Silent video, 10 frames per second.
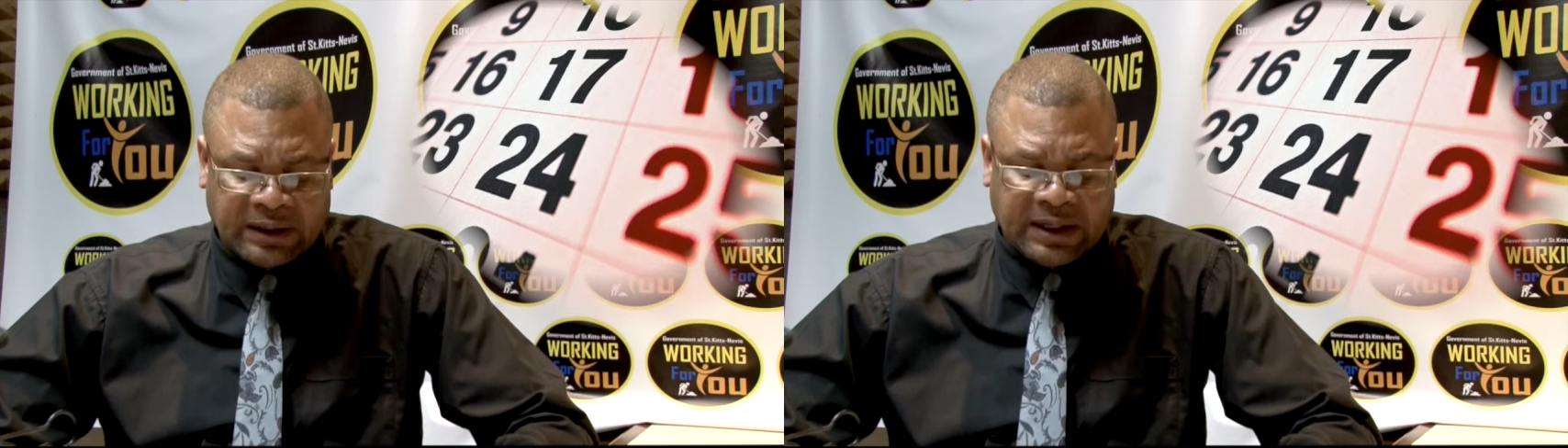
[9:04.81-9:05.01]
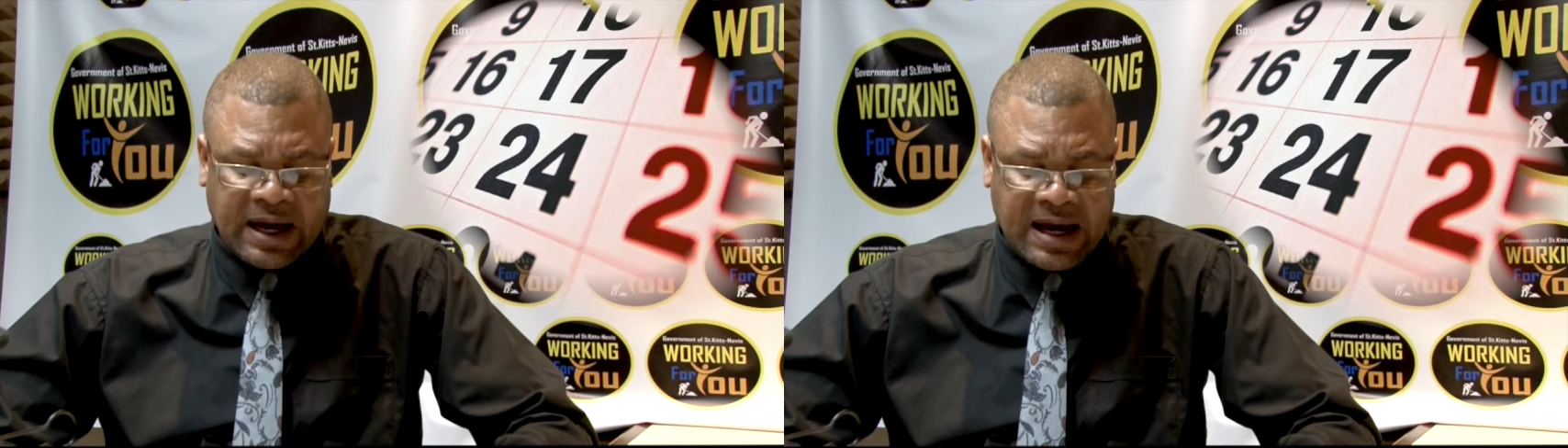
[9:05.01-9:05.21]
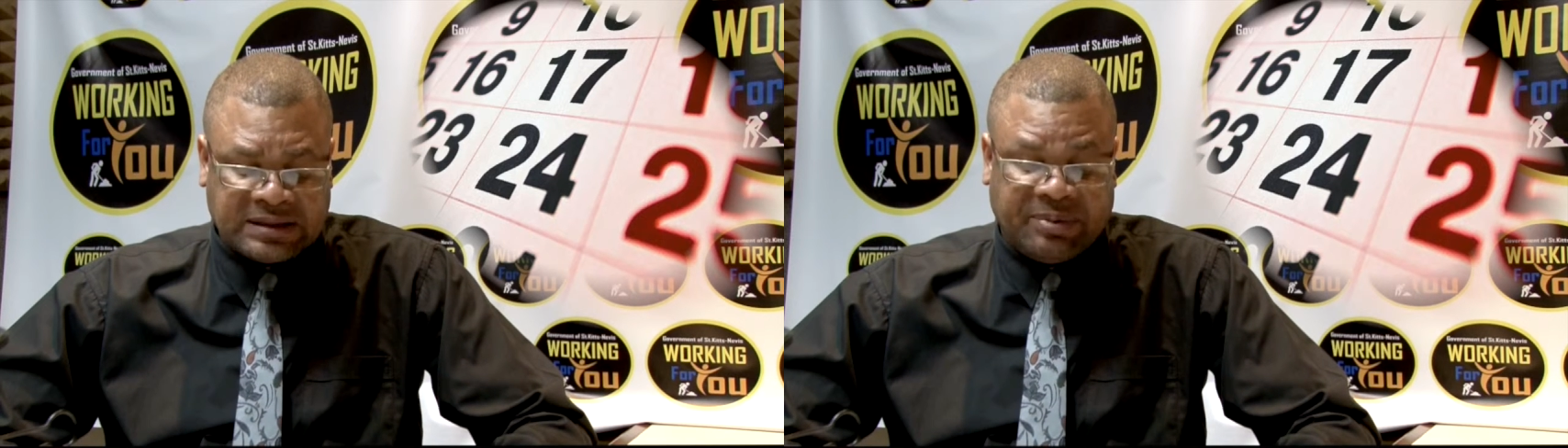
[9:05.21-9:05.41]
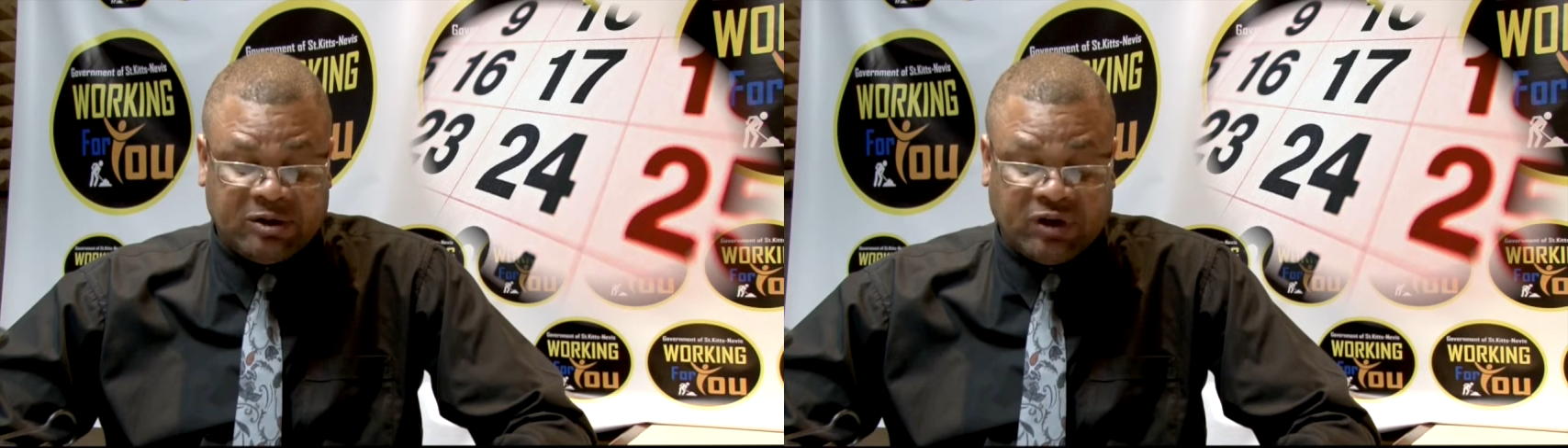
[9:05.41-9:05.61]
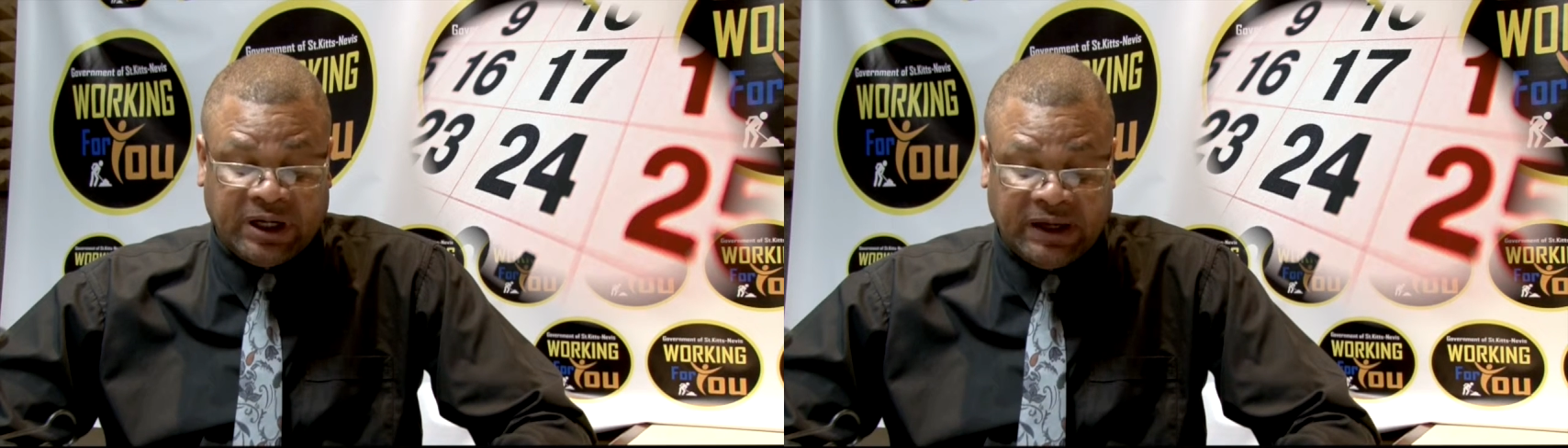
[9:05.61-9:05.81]
There has
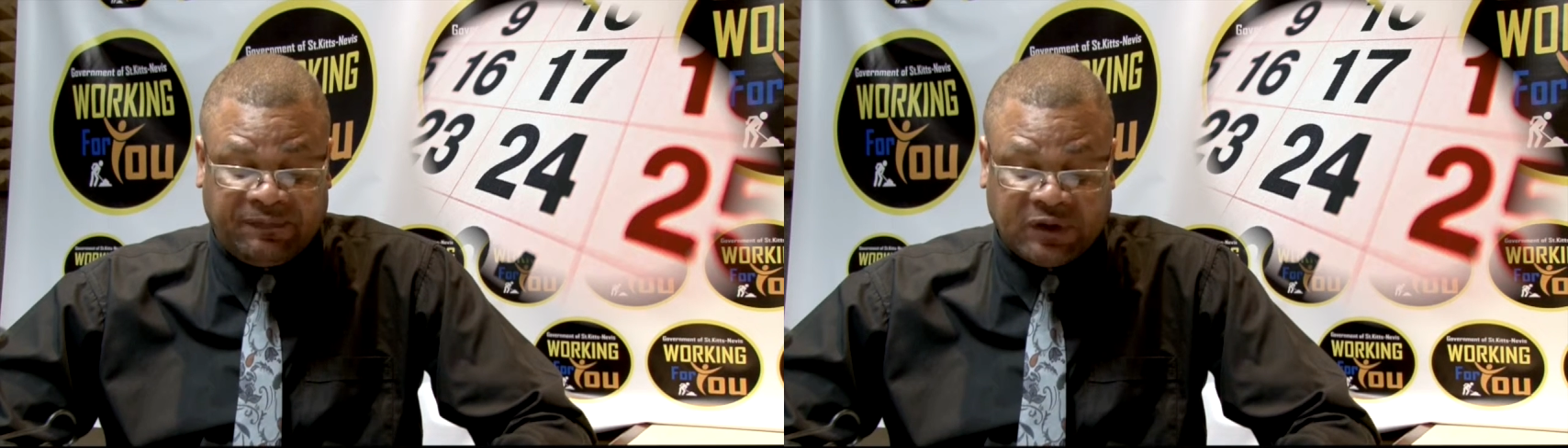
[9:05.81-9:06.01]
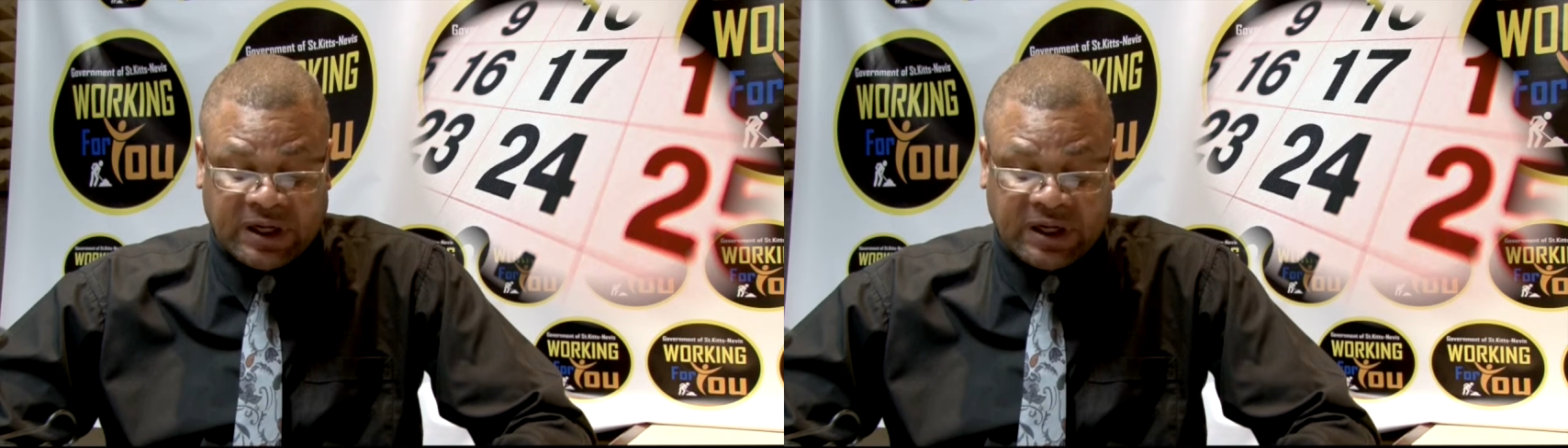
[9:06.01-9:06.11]
been relief to